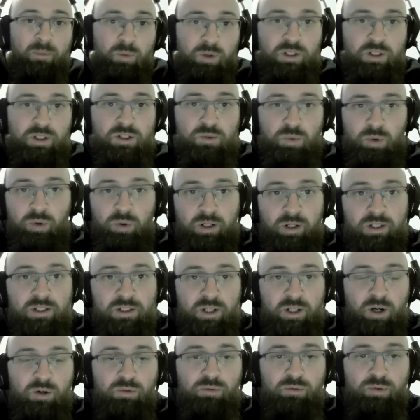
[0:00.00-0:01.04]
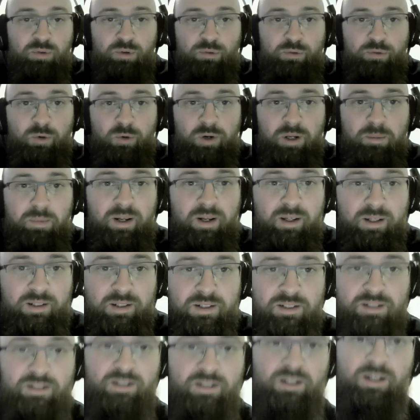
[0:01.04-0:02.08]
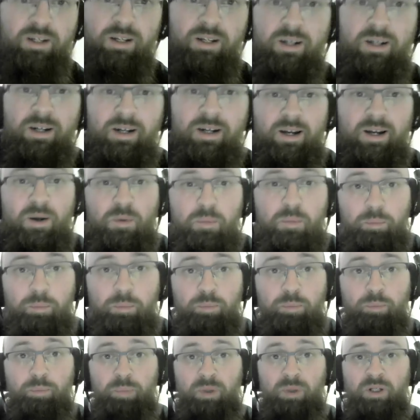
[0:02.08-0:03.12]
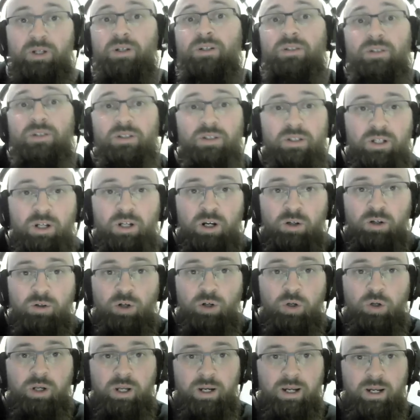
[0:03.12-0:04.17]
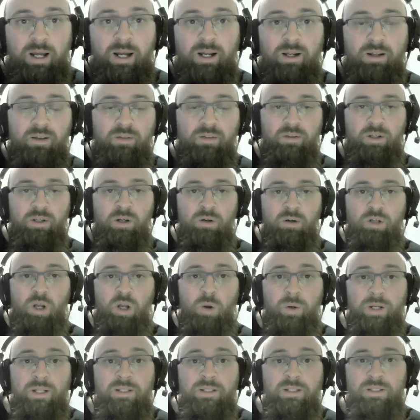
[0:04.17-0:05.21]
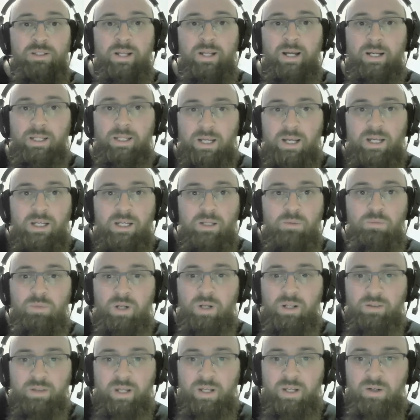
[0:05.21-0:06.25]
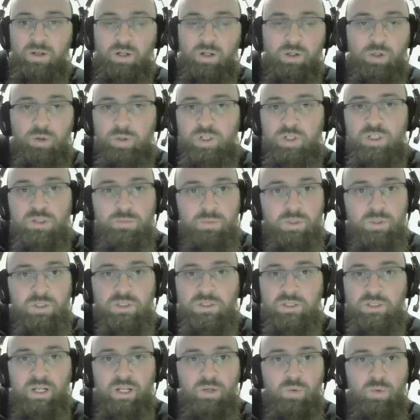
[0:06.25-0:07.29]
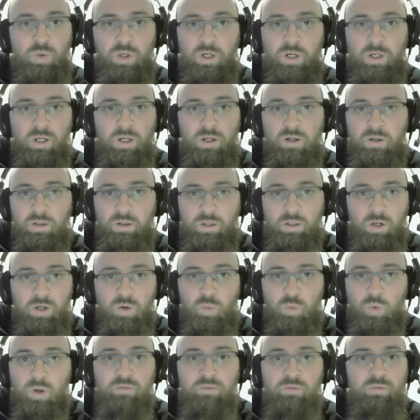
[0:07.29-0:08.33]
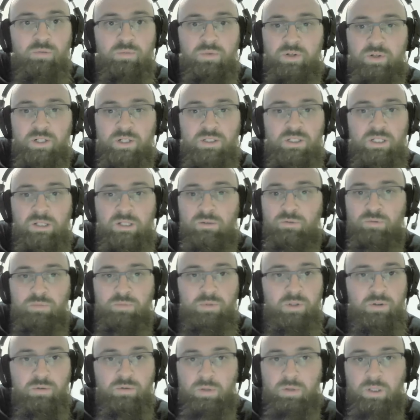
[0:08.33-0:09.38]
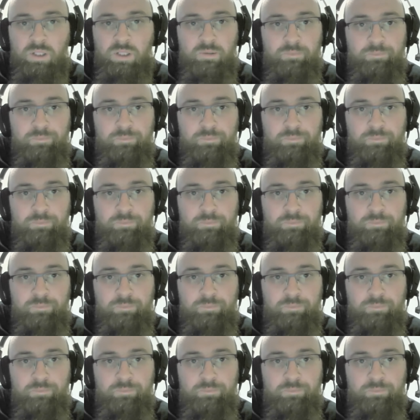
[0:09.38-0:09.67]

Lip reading: was we were going to zone for 40 minutes because, looking at, going into that game, like they at Christmas, they were, 1 from 13 from the three.